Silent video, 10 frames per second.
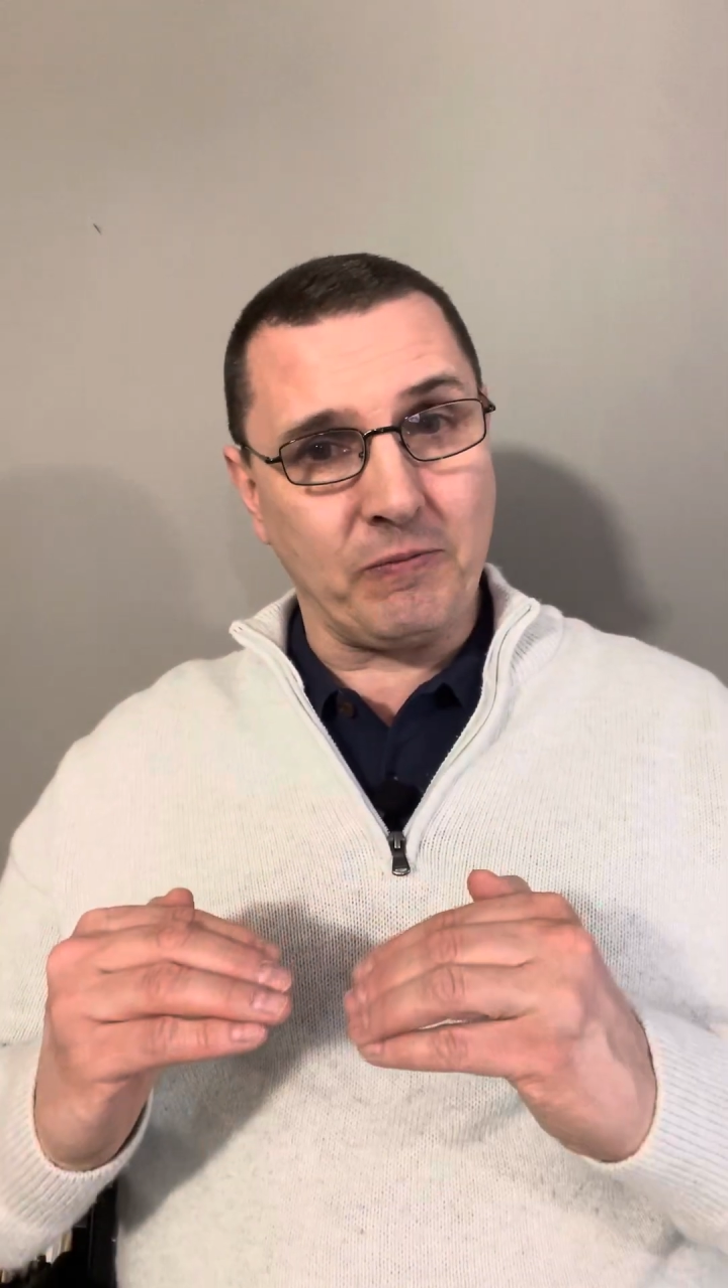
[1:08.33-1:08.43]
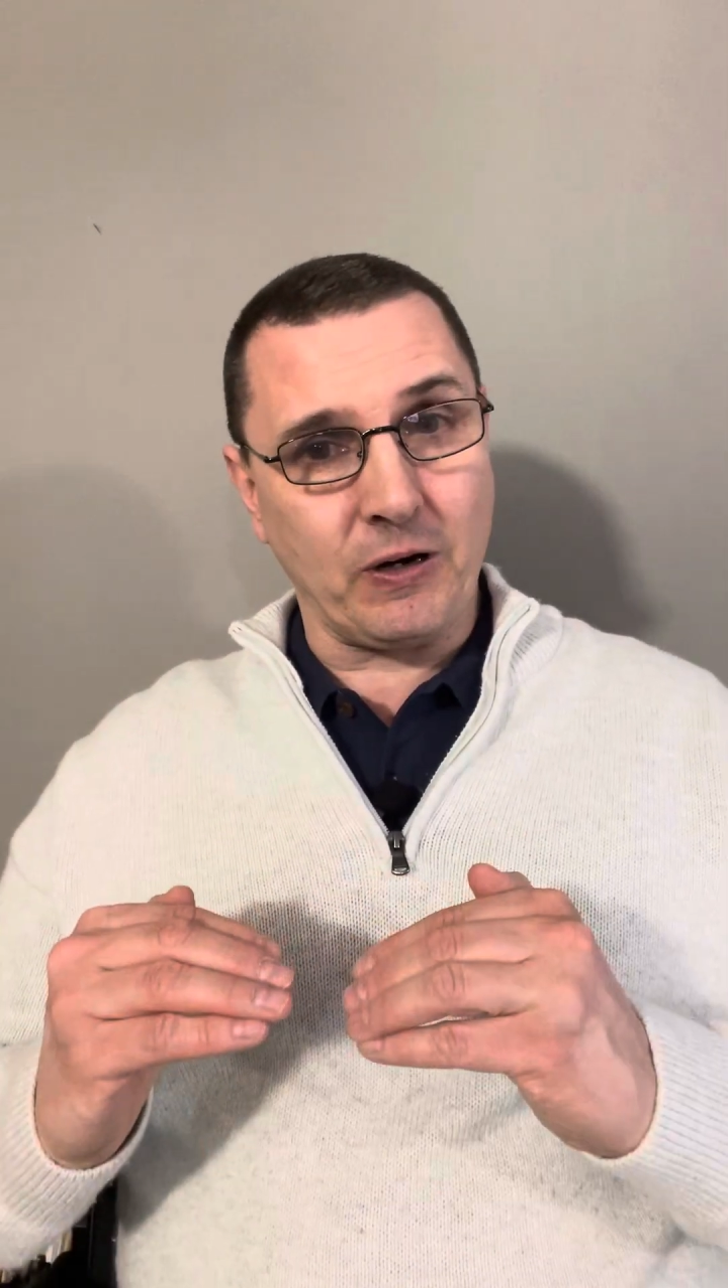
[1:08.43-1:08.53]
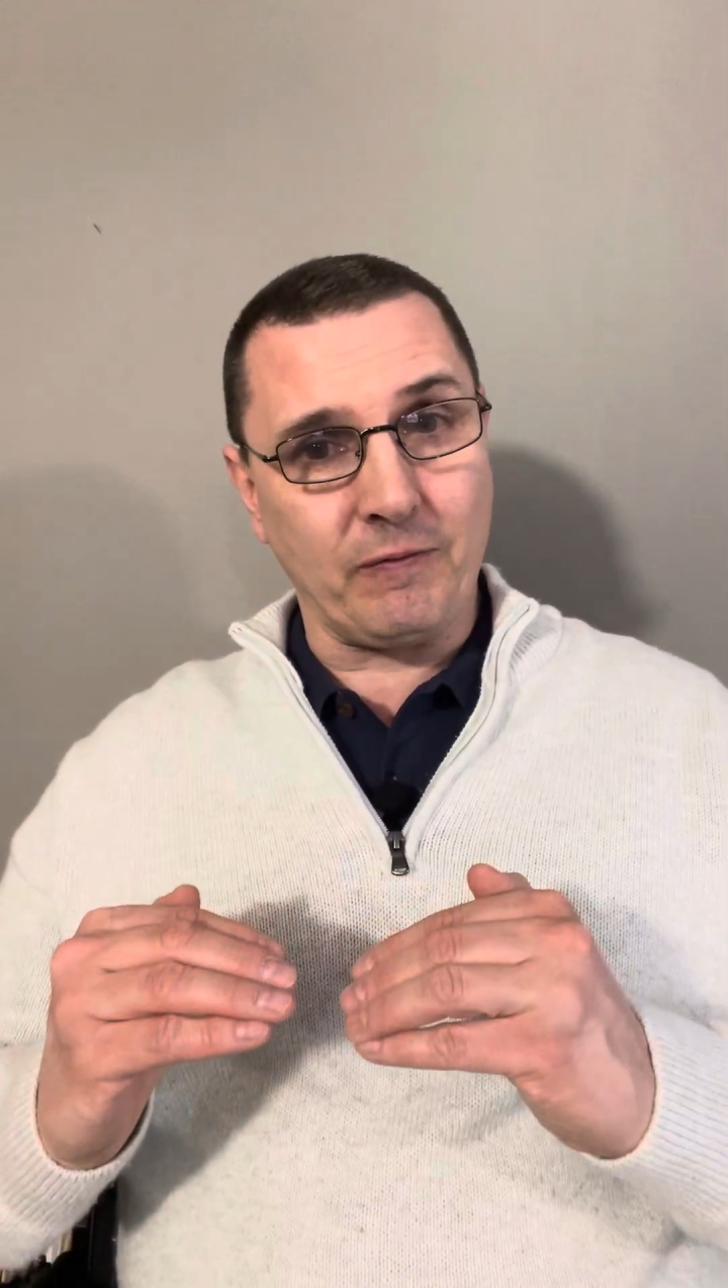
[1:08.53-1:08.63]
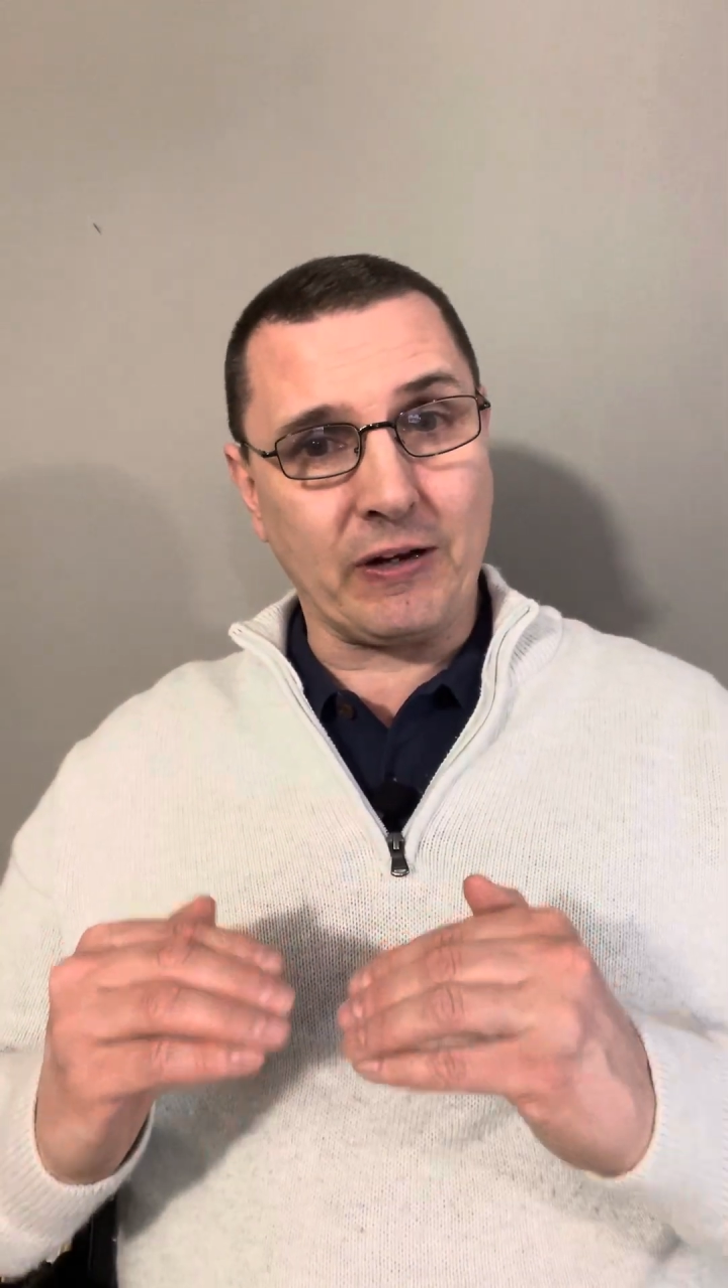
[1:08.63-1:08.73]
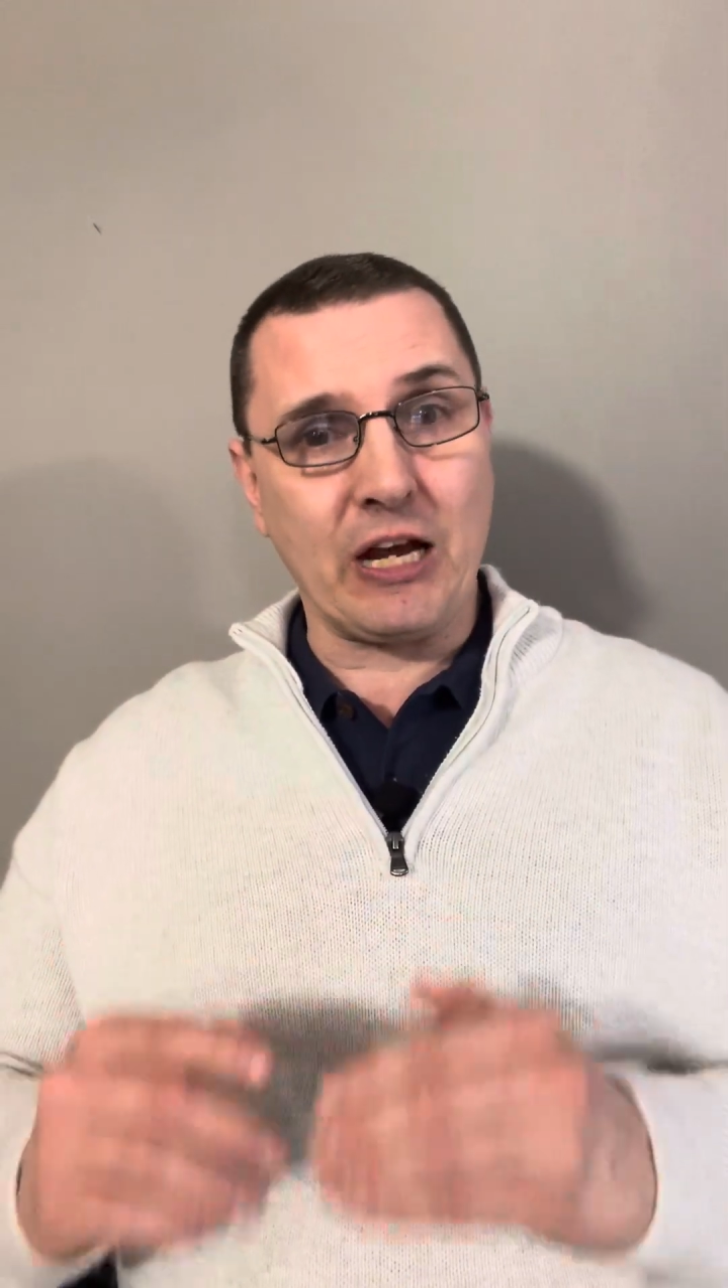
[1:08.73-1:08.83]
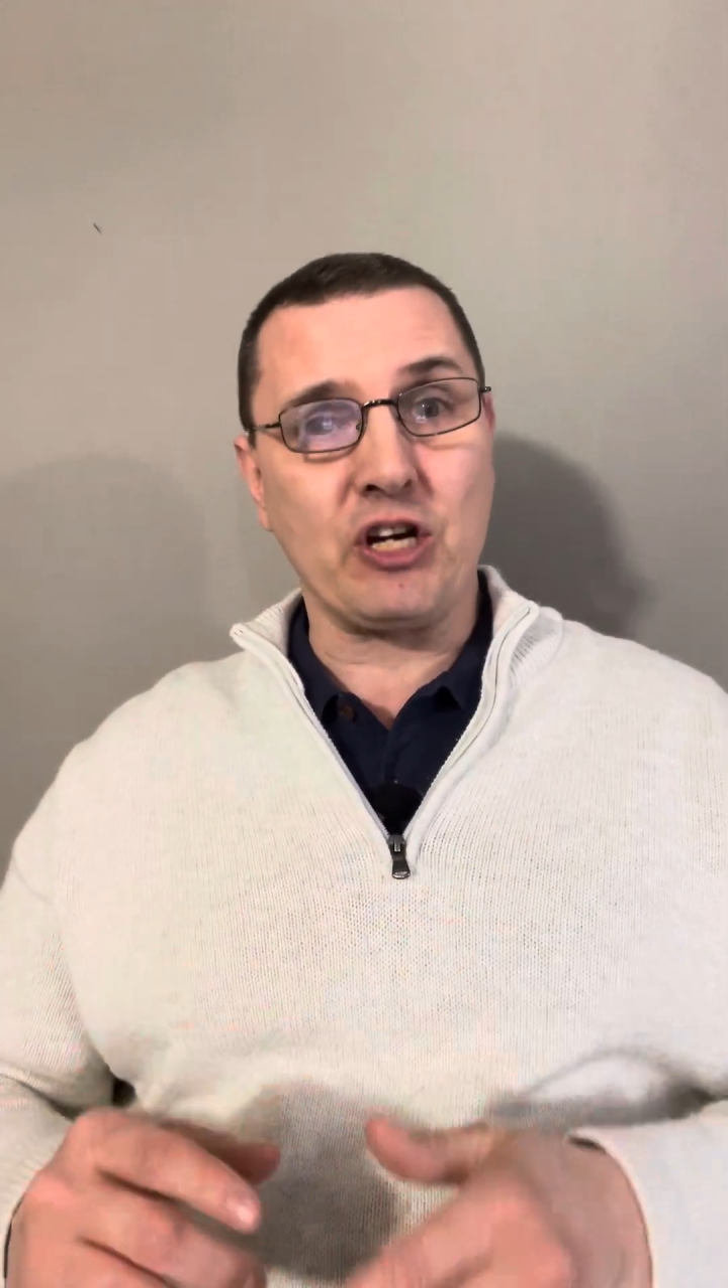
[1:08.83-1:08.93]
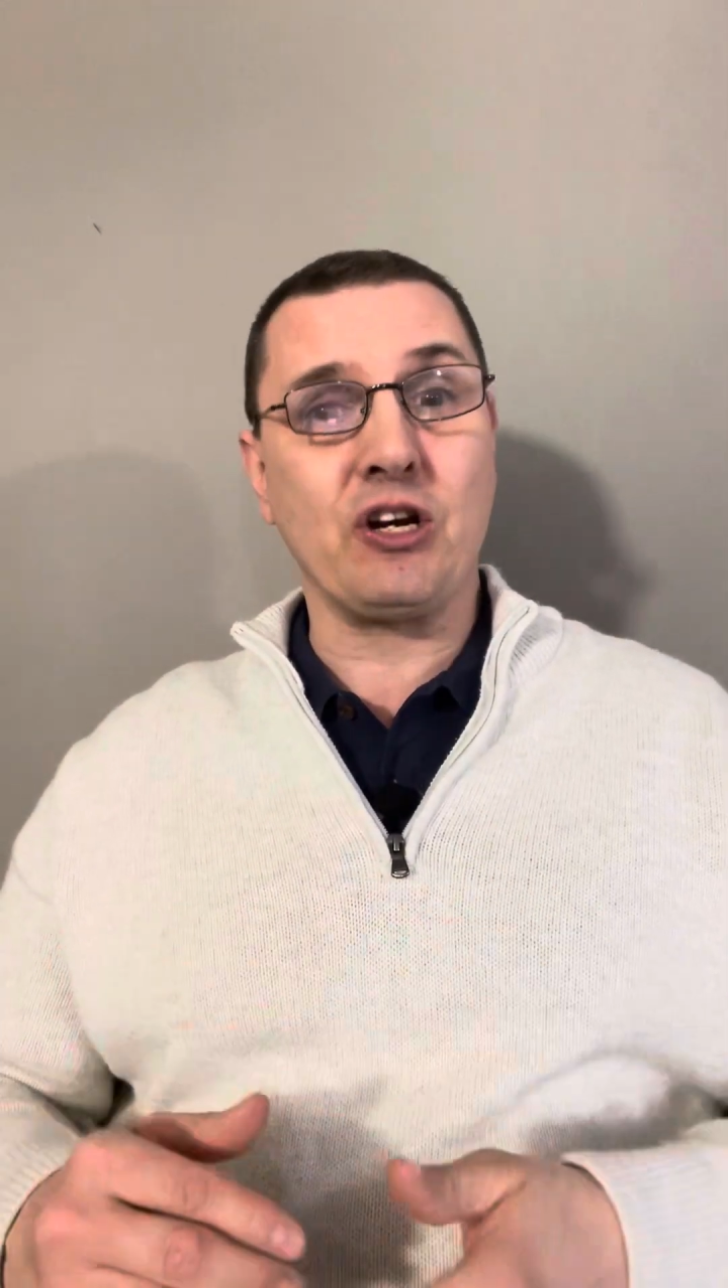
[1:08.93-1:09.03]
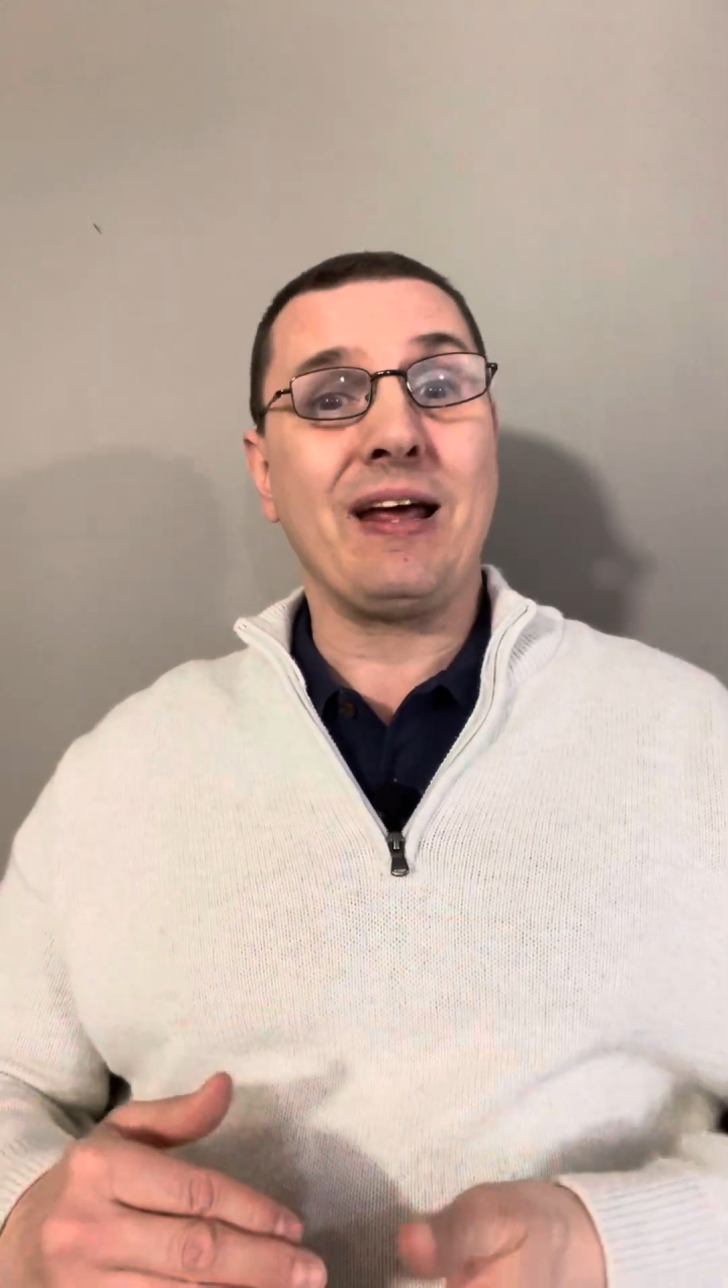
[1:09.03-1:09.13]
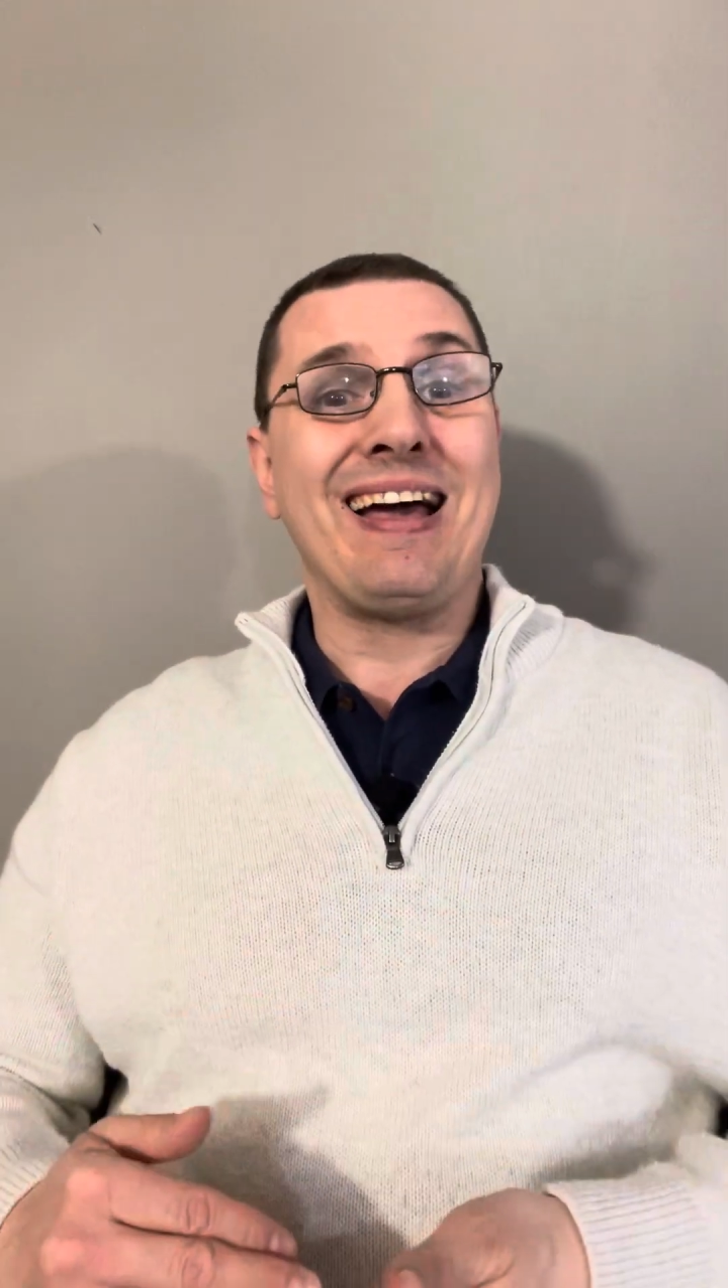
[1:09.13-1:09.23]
verification,